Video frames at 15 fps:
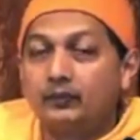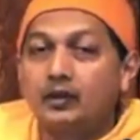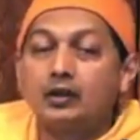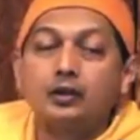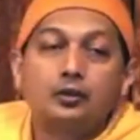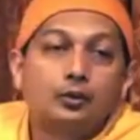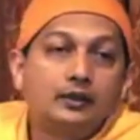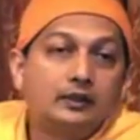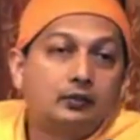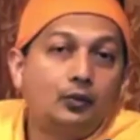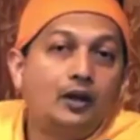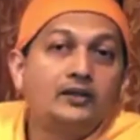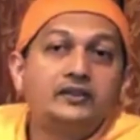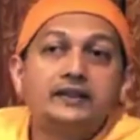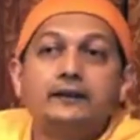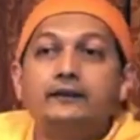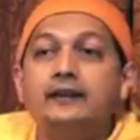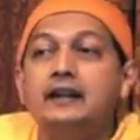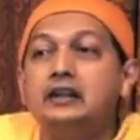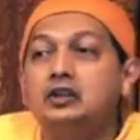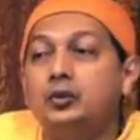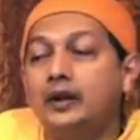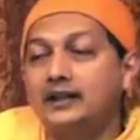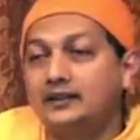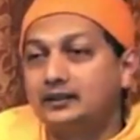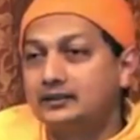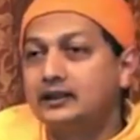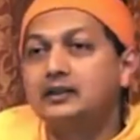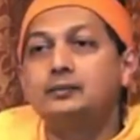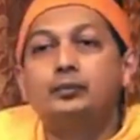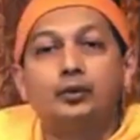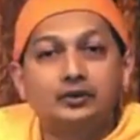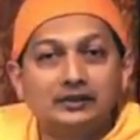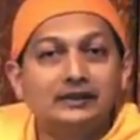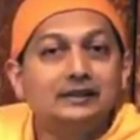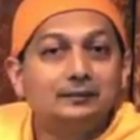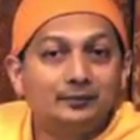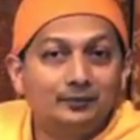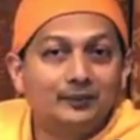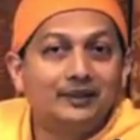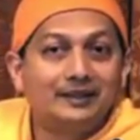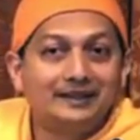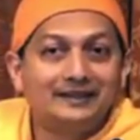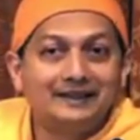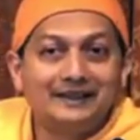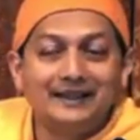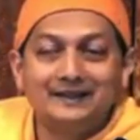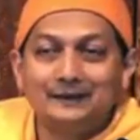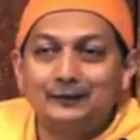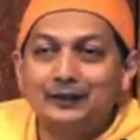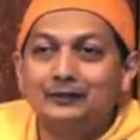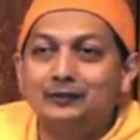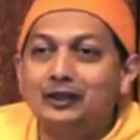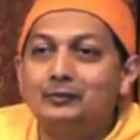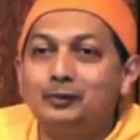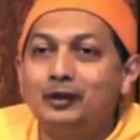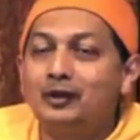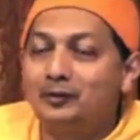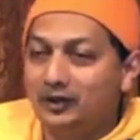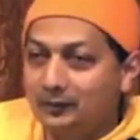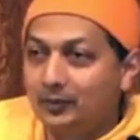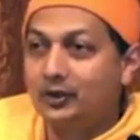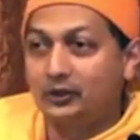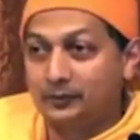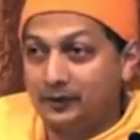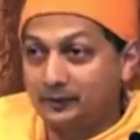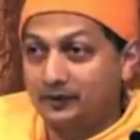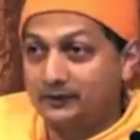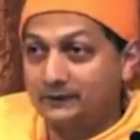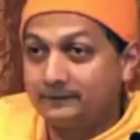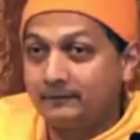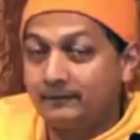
Control it once and fail twice. That's mostly the case of willpower with most people.